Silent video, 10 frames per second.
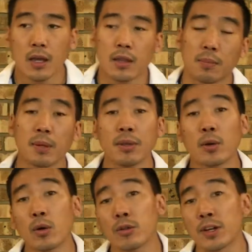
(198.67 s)
The people that
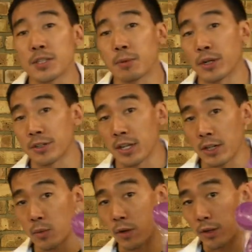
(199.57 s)
wore the respirators had to
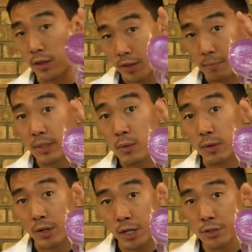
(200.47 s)
wear the
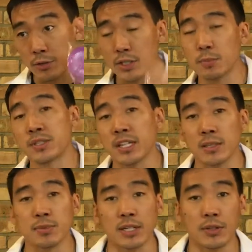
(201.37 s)
P100s to protect
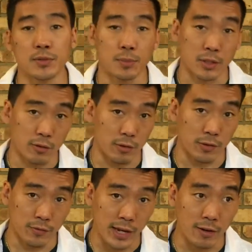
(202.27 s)
themselves from the
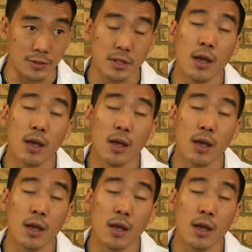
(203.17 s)
coronavirus.